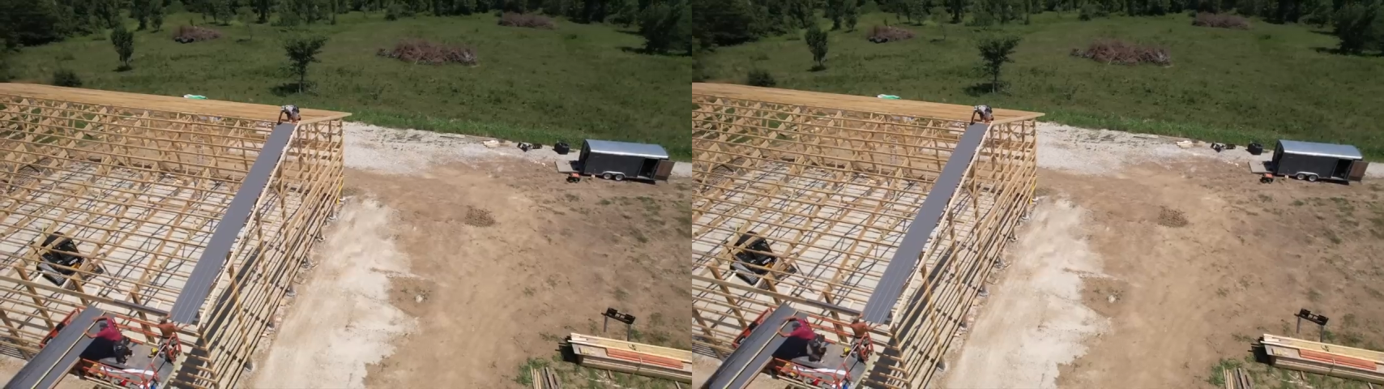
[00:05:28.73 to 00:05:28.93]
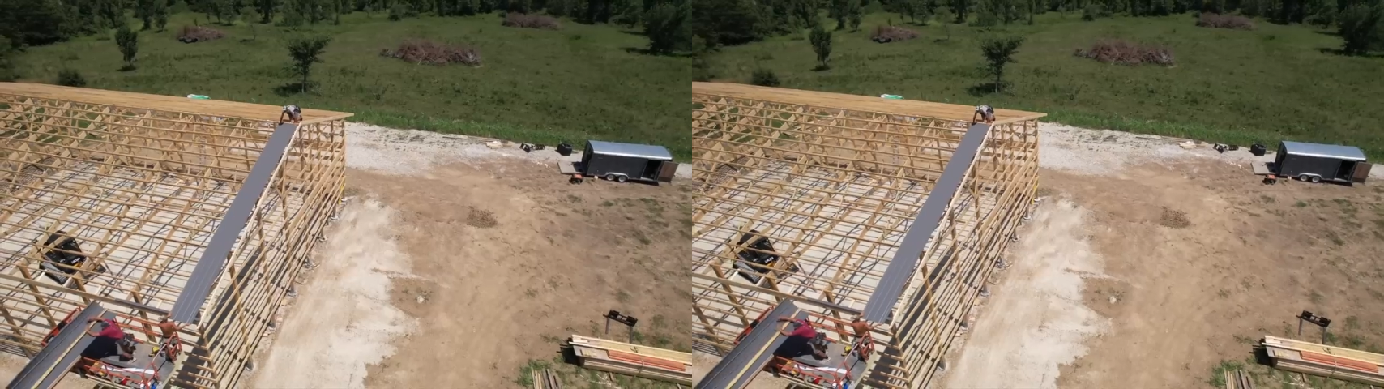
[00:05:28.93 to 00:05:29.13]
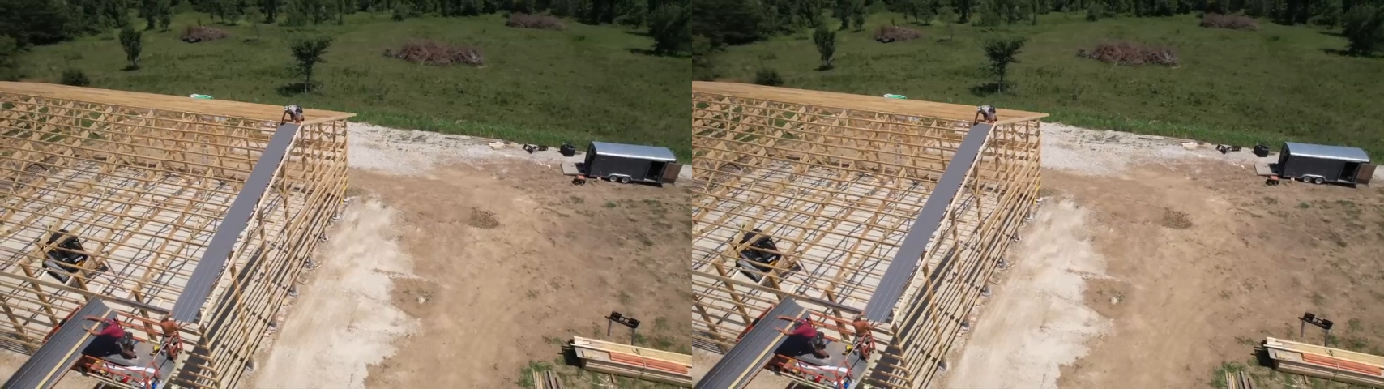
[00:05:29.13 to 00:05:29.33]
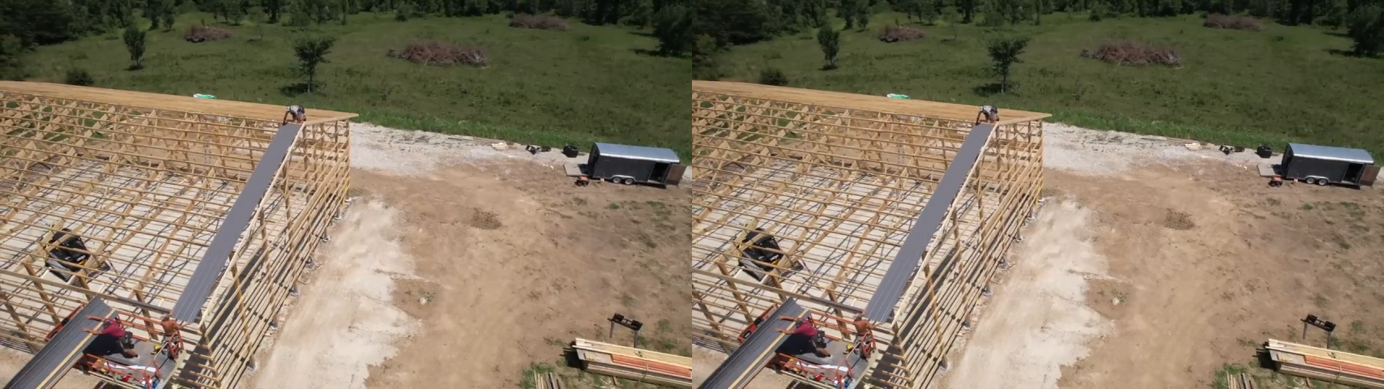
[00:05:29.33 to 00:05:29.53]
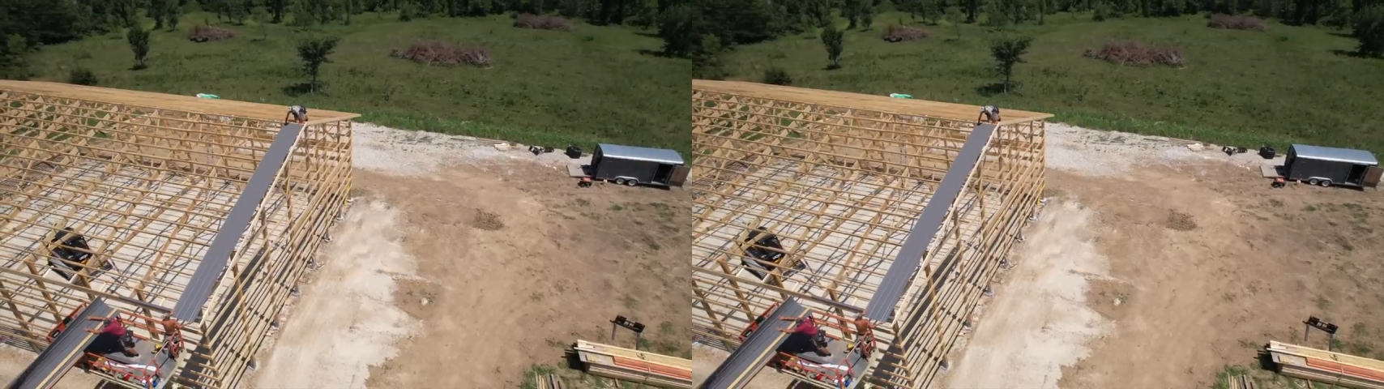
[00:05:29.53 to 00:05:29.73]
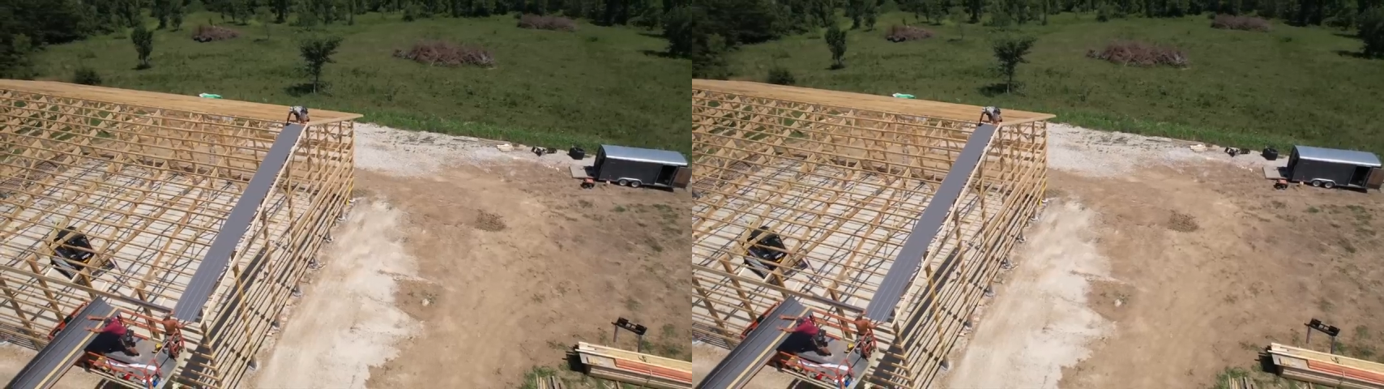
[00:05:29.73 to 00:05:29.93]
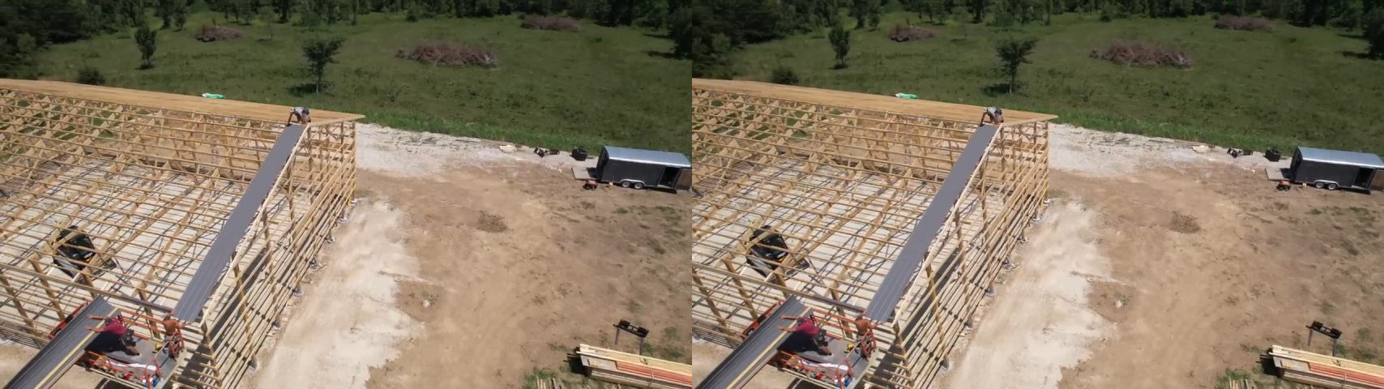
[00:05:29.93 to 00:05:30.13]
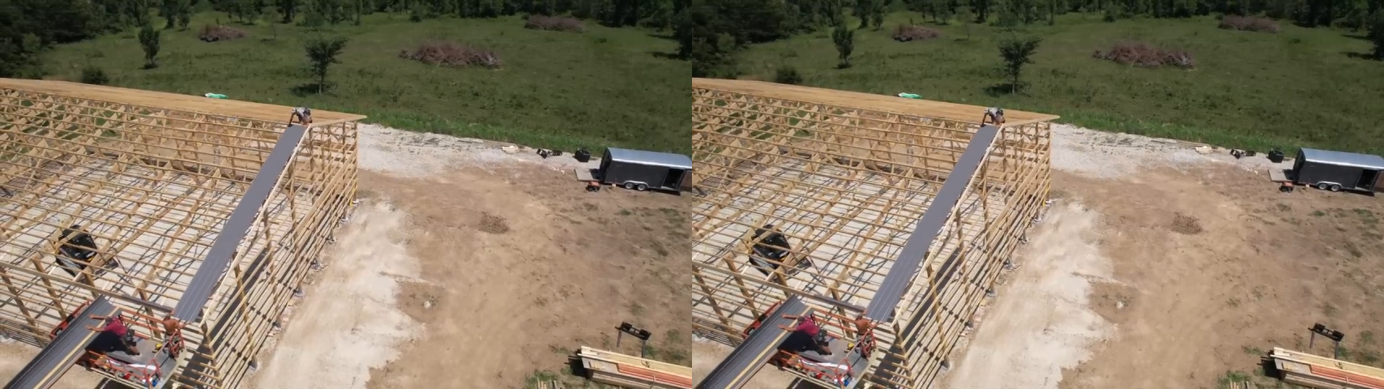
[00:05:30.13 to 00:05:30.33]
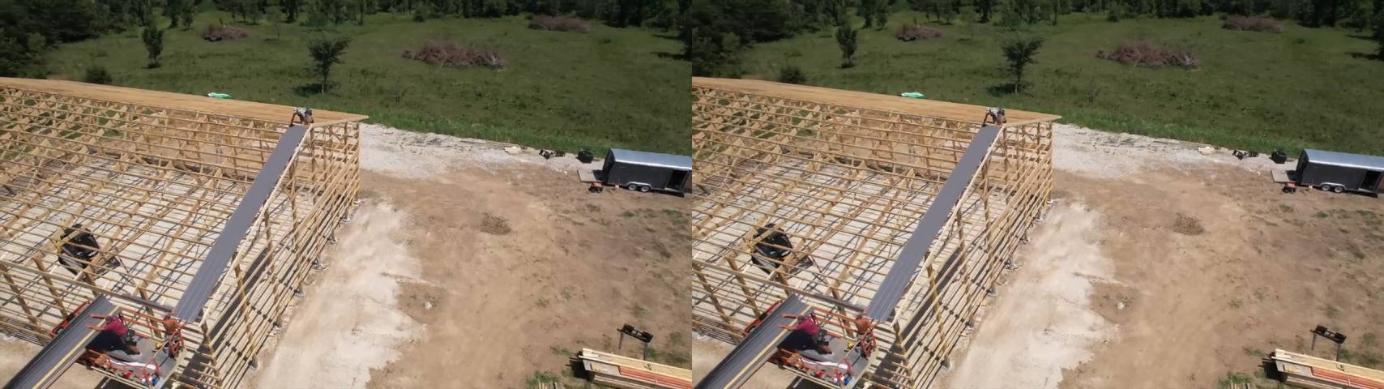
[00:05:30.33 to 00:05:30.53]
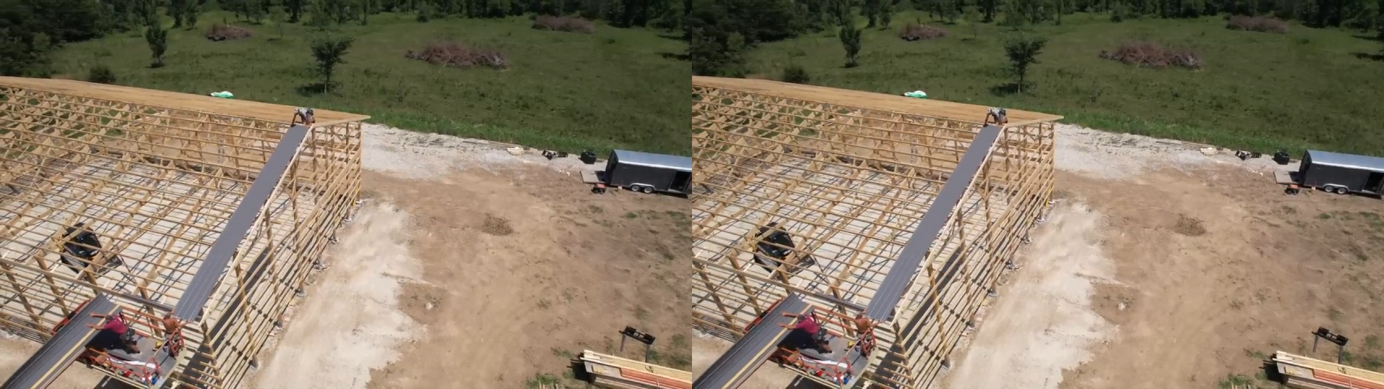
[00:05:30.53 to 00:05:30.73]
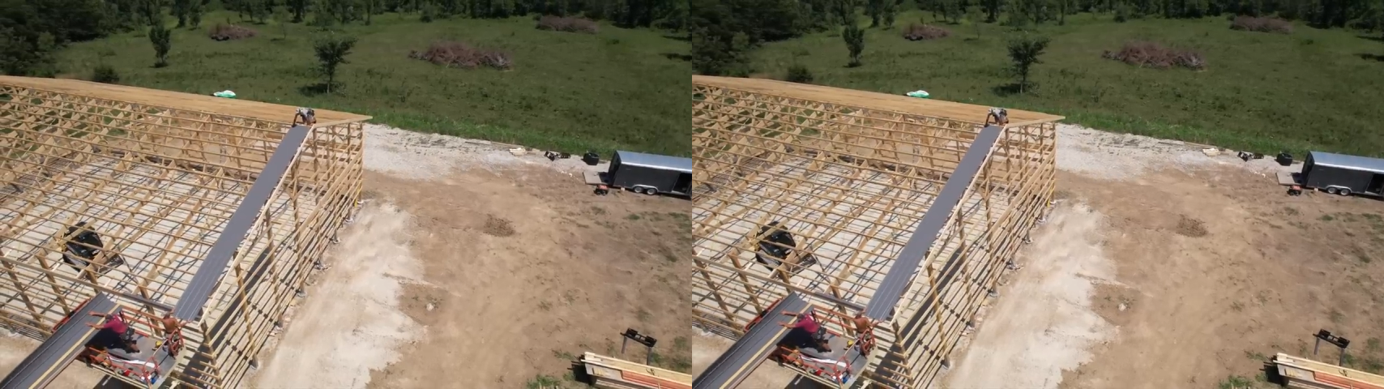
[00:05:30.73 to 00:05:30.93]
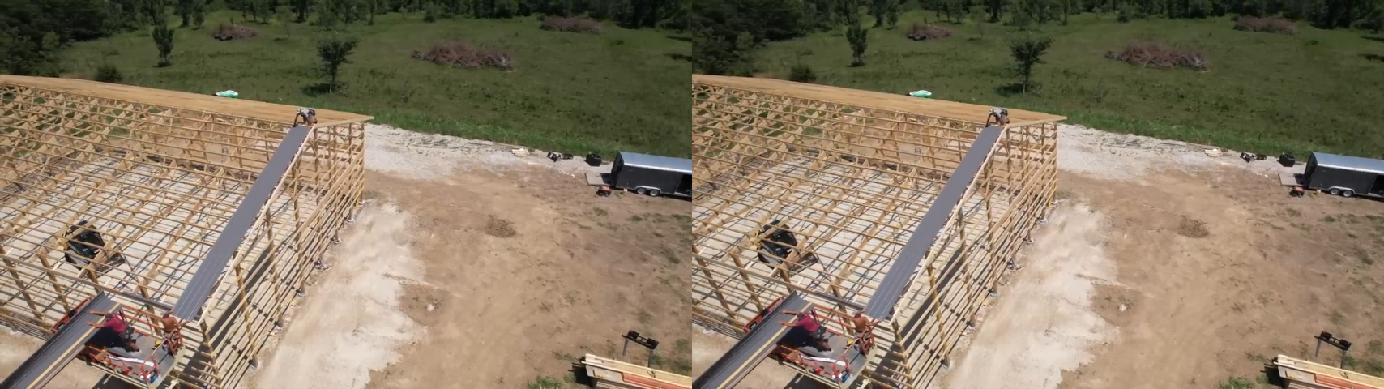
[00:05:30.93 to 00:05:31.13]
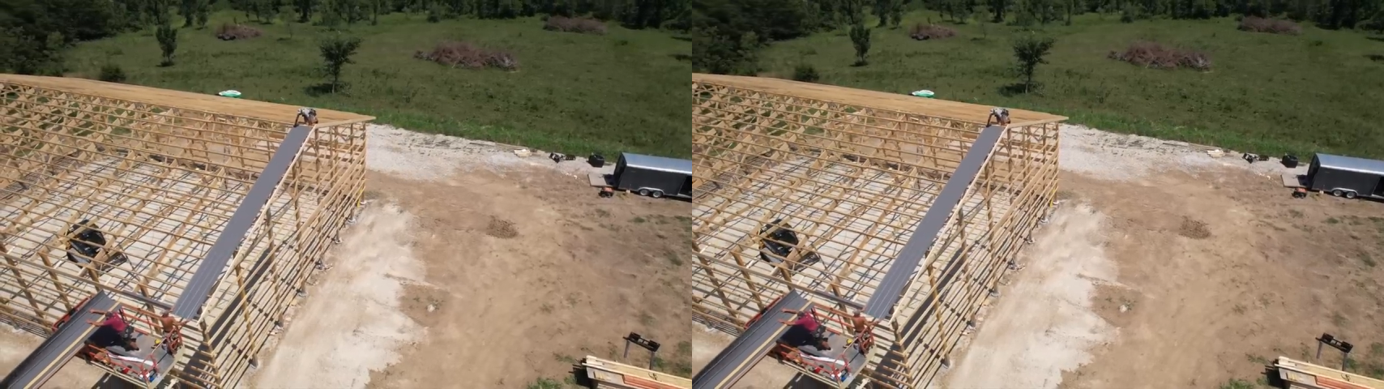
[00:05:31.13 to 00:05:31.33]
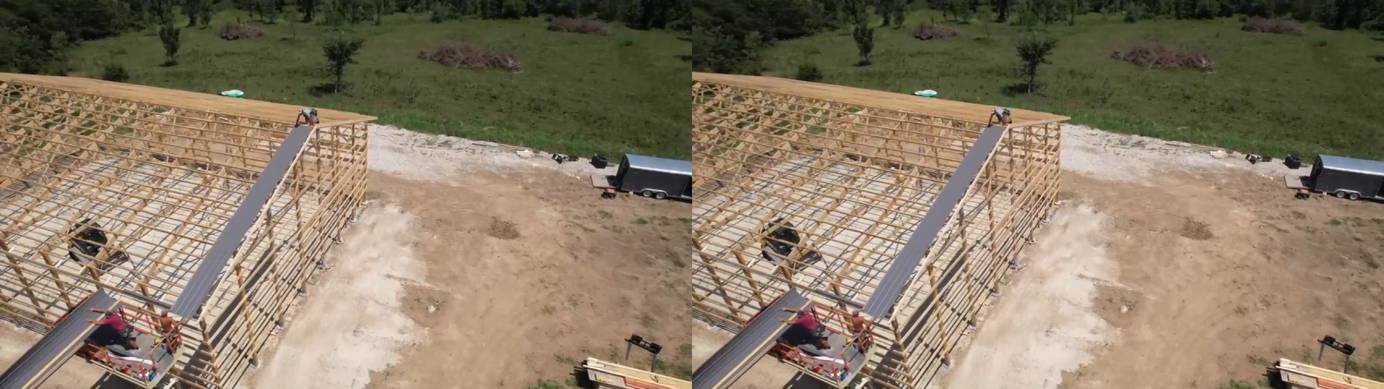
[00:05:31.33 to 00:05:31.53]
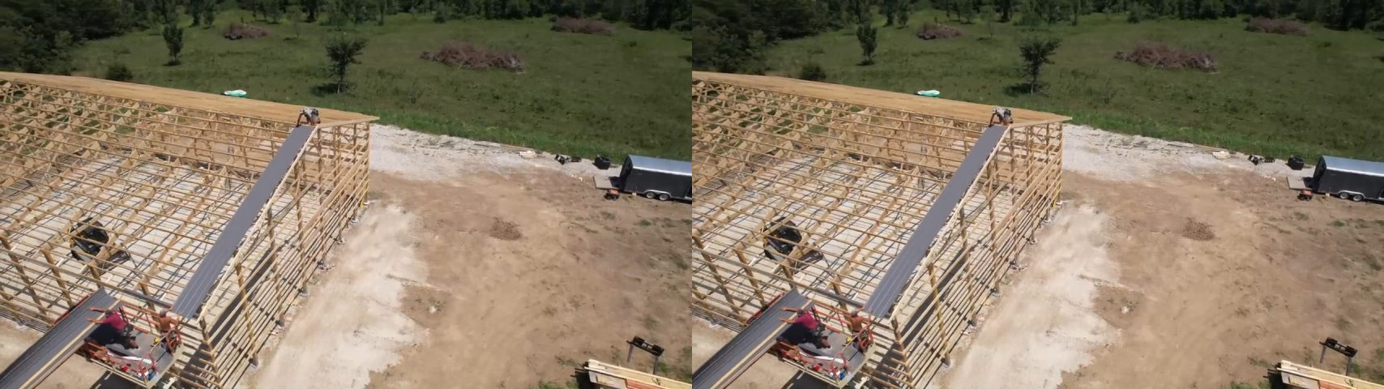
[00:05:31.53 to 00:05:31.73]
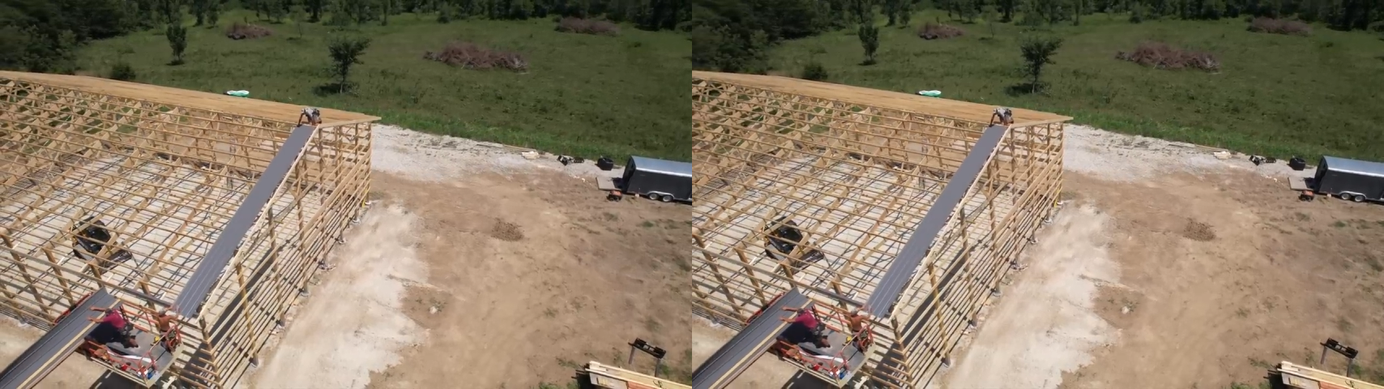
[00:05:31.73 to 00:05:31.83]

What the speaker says: No face is visible, so there are no lips to read.